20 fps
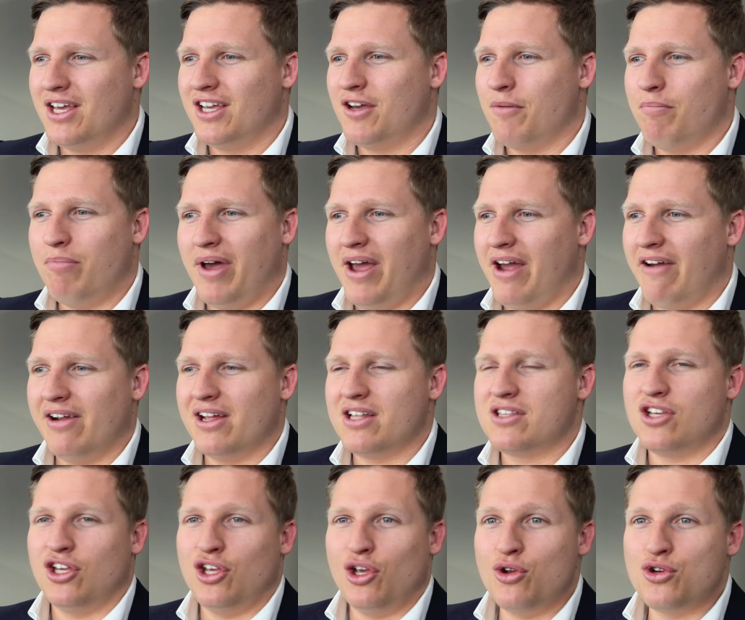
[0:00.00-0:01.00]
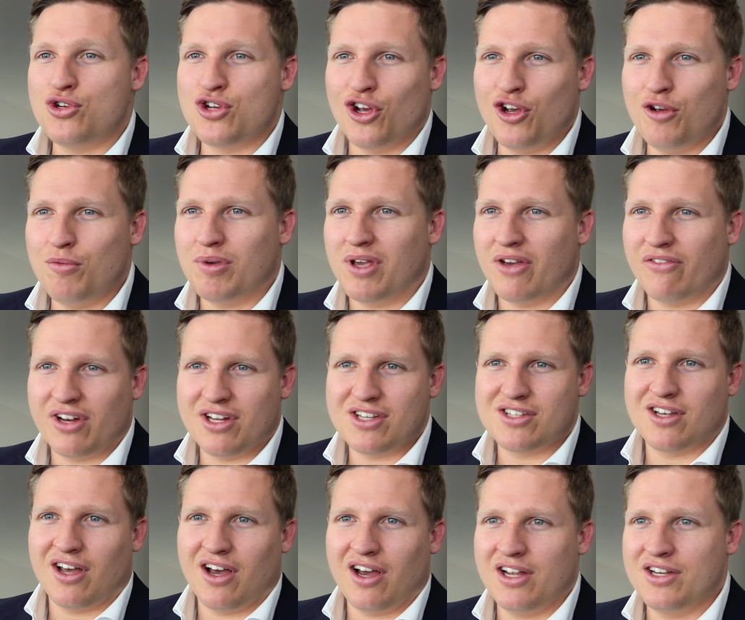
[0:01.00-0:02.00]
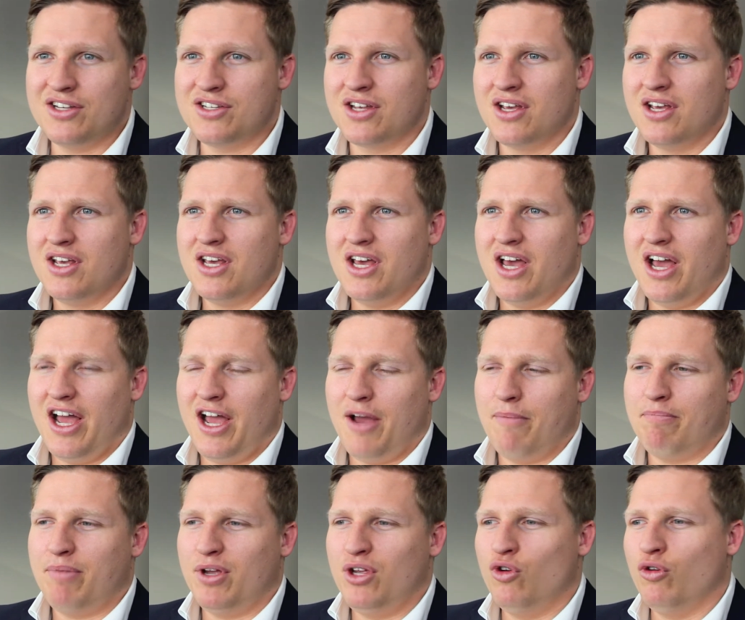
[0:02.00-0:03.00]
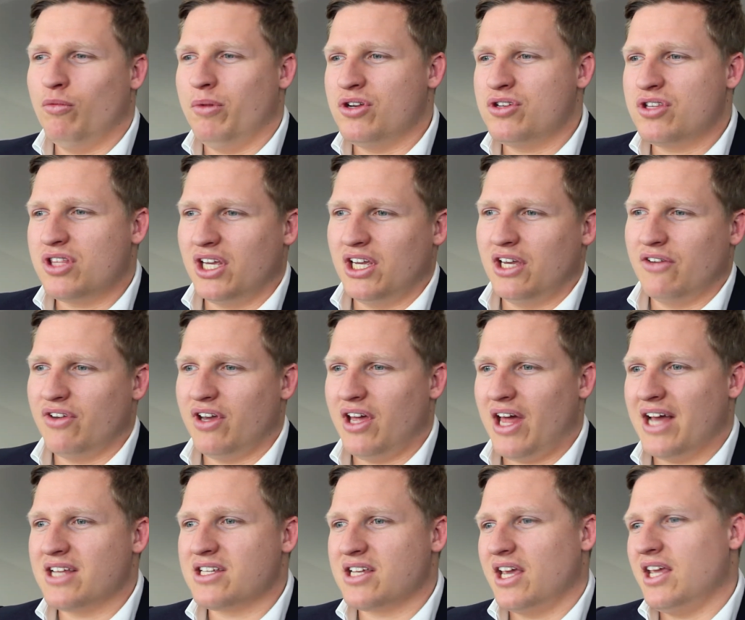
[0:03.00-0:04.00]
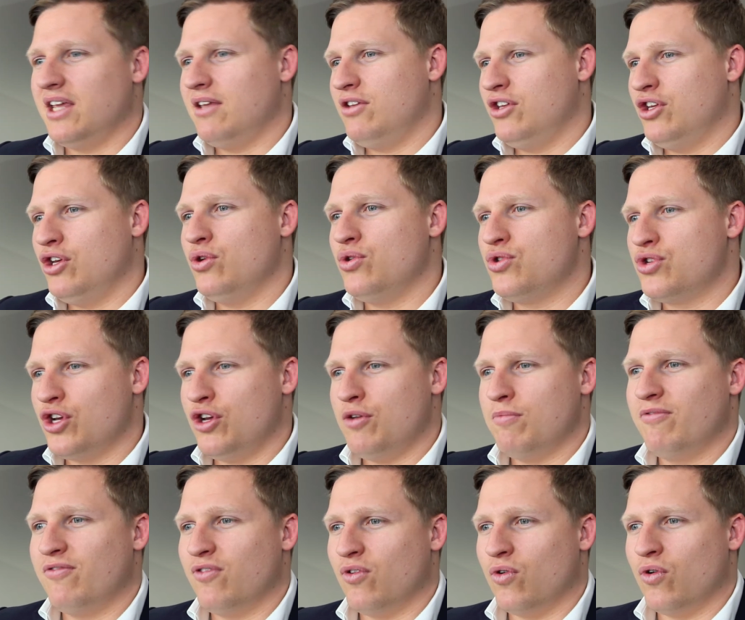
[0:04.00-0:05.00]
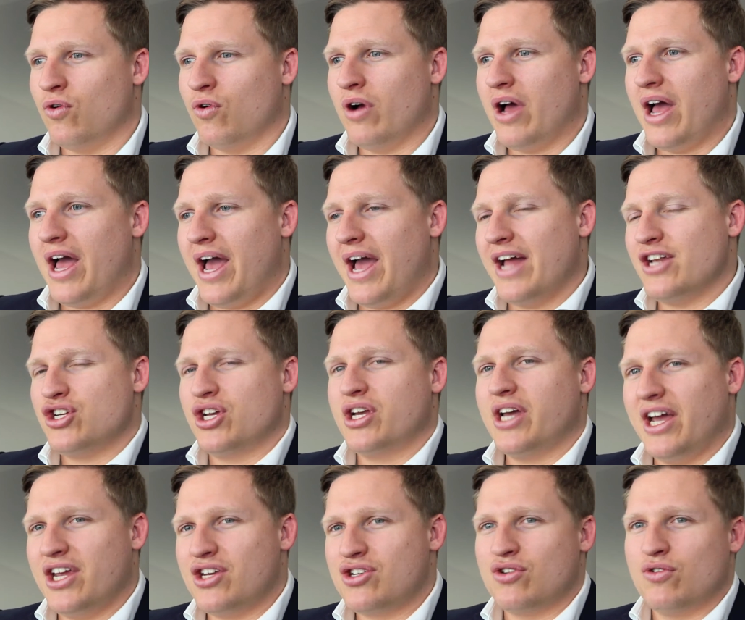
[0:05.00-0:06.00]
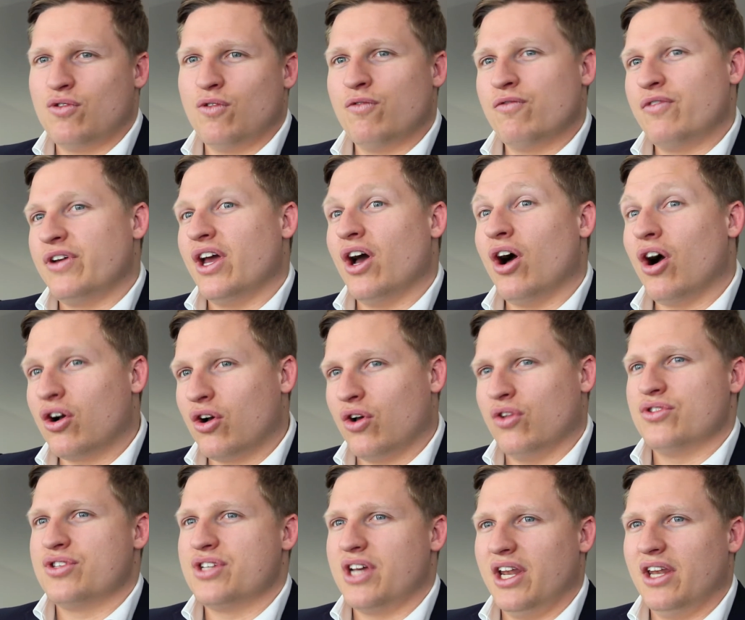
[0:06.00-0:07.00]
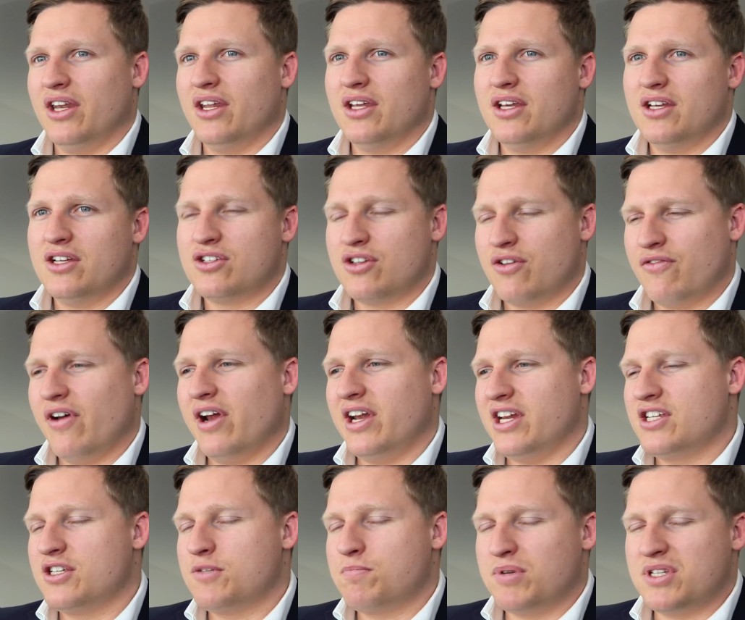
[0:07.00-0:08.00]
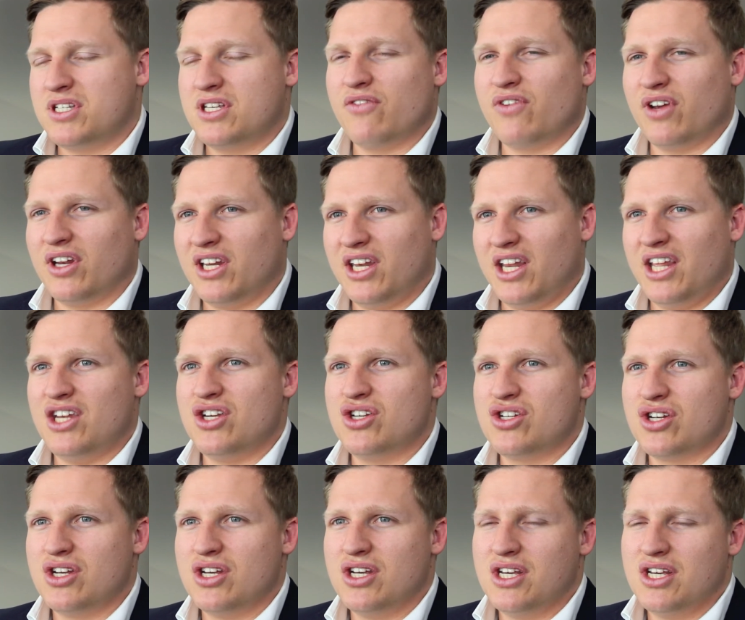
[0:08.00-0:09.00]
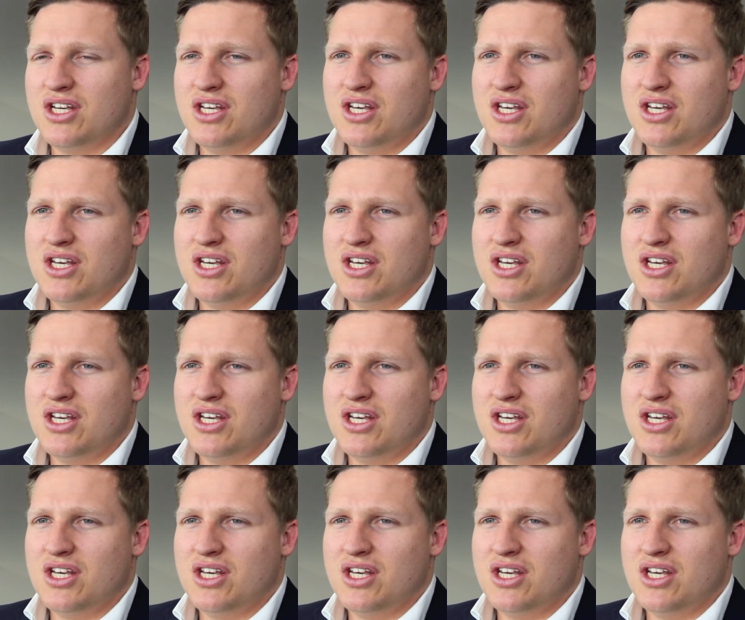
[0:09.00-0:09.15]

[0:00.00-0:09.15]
compare it to YouTube, given its size, but you almost think of it as a YouTube for educational VR content, so a very specific niche.